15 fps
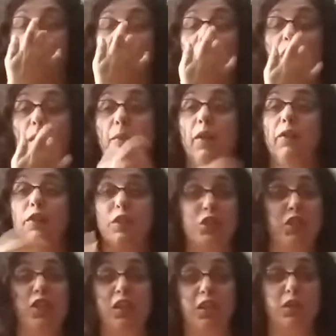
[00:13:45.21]
For those of
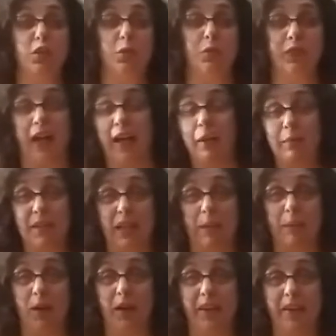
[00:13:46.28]
you who don't know, the Ottoman
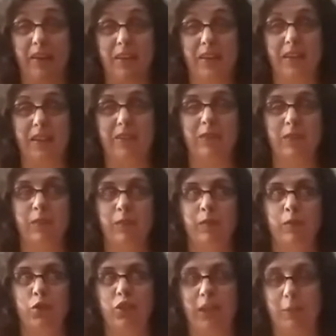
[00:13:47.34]
Empire, and
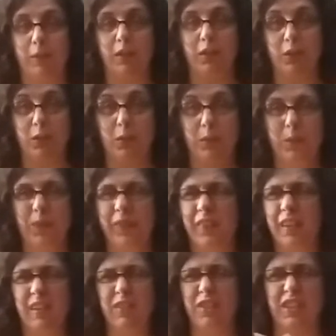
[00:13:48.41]
shame on you,
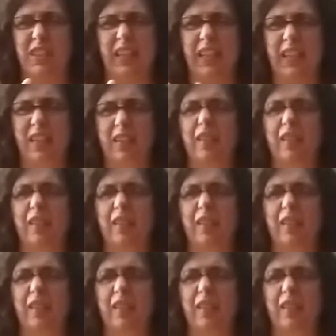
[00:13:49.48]
just saying,